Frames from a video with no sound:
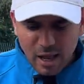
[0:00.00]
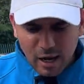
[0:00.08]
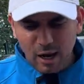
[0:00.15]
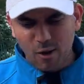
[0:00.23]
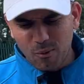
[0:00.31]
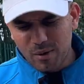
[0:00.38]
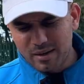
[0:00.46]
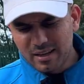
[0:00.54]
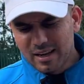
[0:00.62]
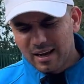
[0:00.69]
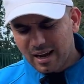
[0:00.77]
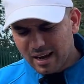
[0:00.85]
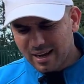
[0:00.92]
lowered,
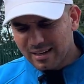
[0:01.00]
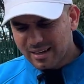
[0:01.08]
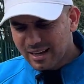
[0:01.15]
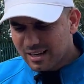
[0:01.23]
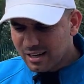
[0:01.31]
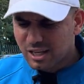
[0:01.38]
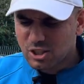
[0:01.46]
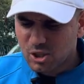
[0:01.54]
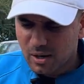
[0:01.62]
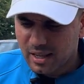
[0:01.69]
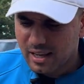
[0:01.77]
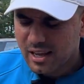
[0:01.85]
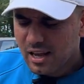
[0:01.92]
and
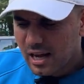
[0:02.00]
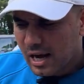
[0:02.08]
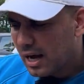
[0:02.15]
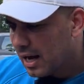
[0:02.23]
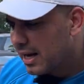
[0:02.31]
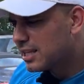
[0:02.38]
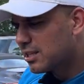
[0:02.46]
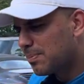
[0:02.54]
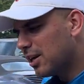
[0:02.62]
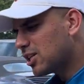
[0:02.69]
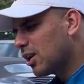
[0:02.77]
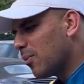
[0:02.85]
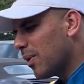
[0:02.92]
naturally,
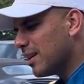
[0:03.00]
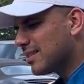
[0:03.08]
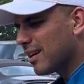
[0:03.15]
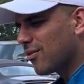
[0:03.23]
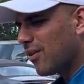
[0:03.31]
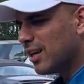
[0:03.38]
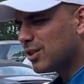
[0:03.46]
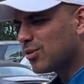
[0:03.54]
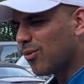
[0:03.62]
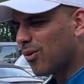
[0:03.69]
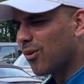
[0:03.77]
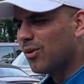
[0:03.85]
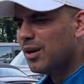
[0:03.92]
especially when it's a Grand
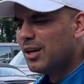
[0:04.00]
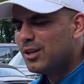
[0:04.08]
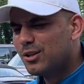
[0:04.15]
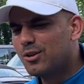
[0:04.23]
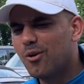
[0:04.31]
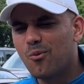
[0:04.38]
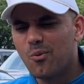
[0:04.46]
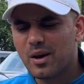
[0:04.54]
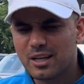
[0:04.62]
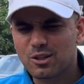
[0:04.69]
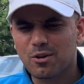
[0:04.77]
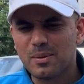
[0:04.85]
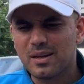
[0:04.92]
Tourer, you don't want
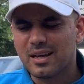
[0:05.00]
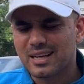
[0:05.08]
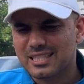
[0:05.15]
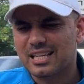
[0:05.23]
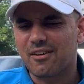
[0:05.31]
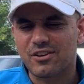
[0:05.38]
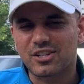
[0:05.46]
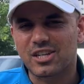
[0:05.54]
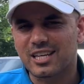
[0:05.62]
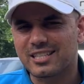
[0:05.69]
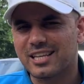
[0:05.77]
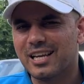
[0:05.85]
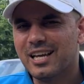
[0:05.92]
it to be a stiffer
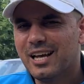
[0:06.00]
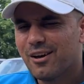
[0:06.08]
chassis